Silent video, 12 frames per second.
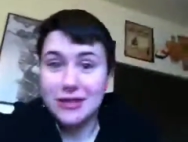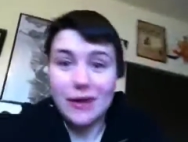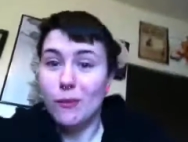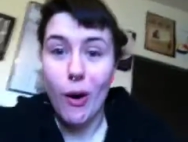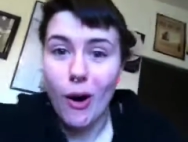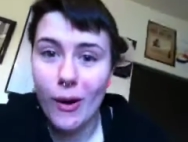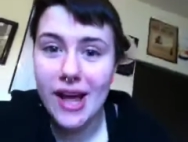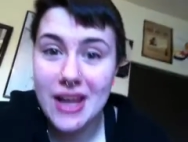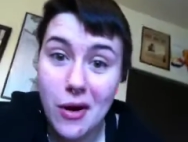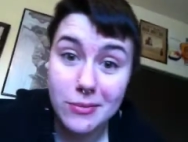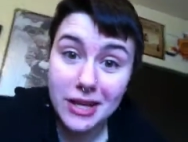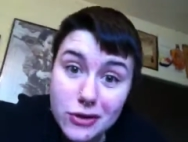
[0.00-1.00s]
just like, whoa. And
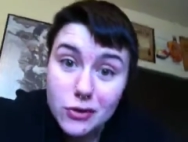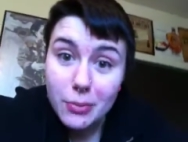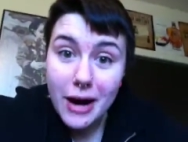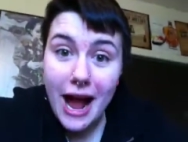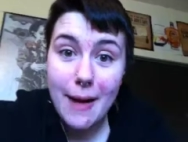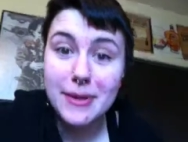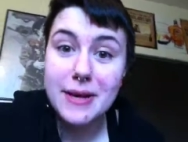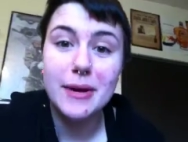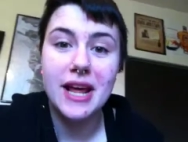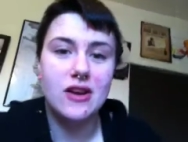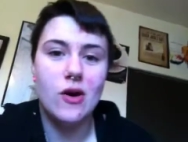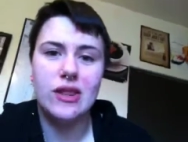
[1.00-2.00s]
now I'm like super happy,
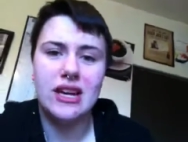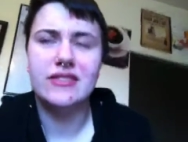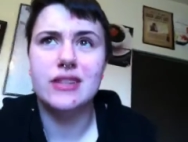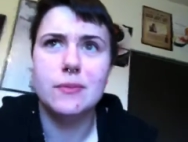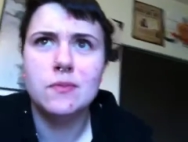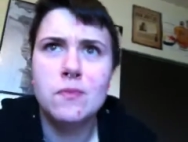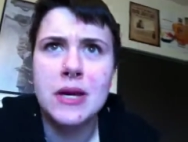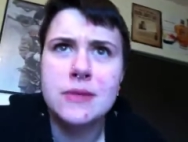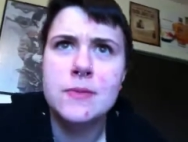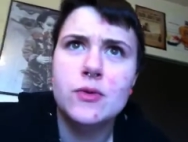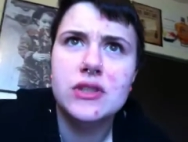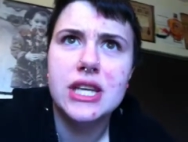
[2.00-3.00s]
but I know that if something
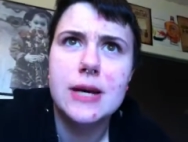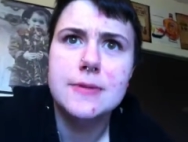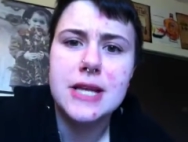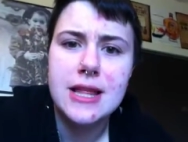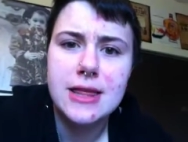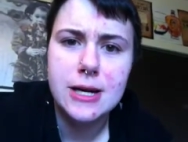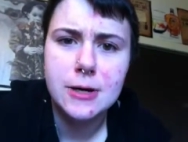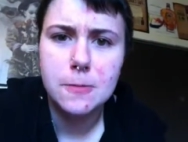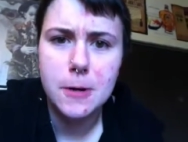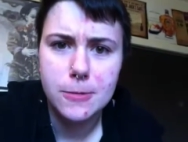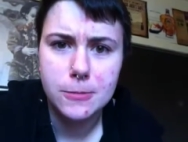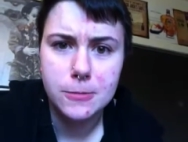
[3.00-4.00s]
makes me really upset, then it'll
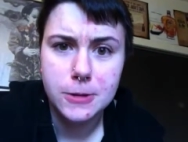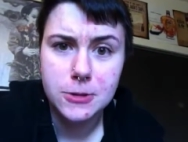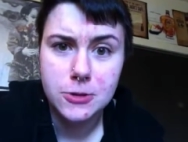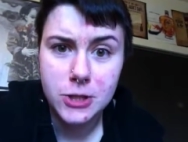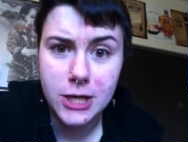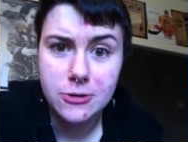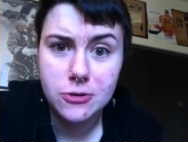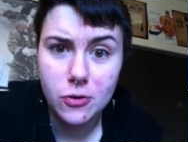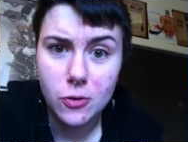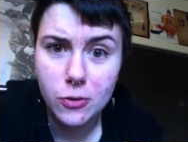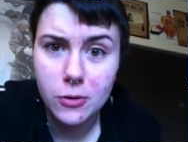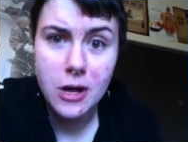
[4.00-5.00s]
probably just change the
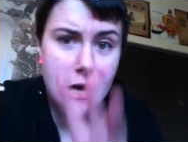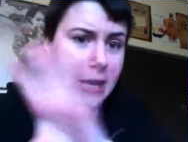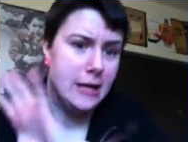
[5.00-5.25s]
whole